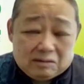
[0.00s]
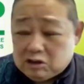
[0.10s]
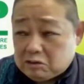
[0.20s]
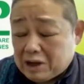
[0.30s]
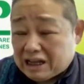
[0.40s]

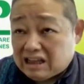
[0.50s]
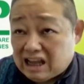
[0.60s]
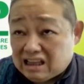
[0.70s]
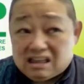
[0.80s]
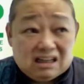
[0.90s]
naman
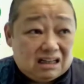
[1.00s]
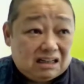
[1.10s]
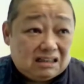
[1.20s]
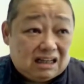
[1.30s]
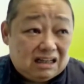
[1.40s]
natin na
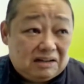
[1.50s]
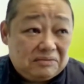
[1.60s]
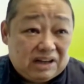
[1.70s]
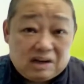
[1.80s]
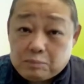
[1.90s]
talagang
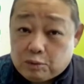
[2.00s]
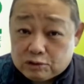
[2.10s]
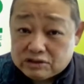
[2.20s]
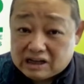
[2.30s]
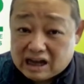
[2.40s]
very
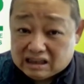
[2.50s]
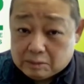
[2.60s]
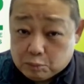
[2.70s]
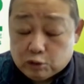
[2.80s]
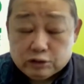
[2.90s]
porous ang ating
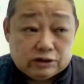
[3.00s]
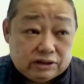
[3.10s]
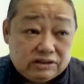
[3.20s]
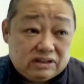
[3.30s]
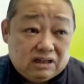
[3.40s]

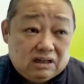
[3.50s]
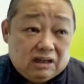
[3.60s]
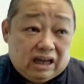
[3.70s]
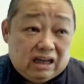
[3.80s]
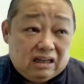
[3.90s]
borders.
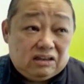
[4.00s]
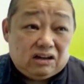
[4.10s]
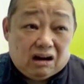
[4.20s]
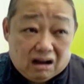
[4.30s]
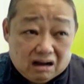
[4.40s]
And
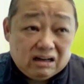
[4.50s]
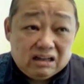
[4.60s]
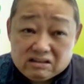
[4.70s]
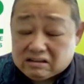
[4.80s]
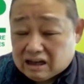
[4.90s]
there are
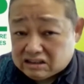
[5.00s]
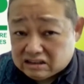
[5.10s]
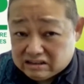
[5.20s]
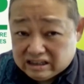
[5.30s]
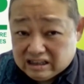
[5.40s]
international
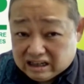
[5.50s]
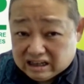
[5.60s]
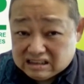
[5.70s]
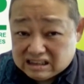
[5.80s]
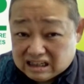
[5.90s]

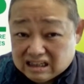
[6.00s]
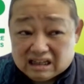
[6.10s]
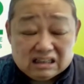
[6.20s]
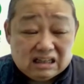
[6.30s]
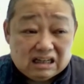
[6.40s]
syndicates
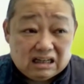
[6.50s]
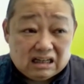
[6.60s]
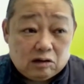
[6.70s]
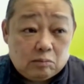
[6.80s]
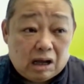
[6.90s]
talaga na
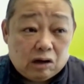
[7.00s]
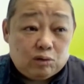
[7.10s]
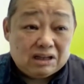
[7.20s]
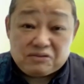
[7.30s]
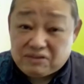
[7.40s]

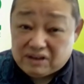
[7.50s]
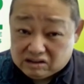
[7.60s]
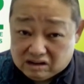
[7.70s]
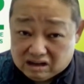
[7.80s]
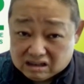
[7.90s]
gumagawa ng fake
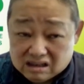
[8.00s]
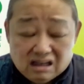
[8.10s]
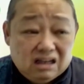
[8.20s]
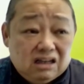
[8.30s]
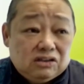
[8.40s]
drug.
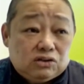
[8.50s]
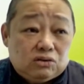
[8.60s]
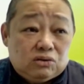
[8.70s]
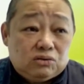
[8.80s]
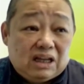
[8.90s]

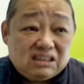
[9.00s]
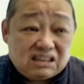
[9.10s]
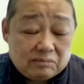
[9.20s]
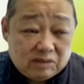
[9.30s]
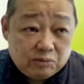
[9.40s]
So that's
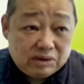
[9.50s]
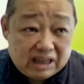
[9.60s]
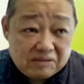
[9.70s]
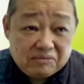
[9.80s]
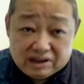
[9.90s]
something we
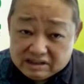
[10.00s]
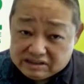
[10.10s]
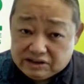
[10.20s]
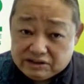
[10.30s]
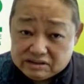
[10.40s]
take very
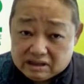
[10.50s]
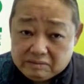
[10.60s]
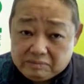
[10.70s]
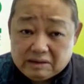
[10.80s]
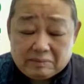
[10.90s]
seriously.
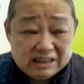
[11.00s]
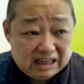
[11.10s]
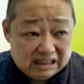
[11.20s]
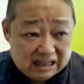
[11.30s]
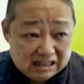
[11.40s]
Binabantayan talaga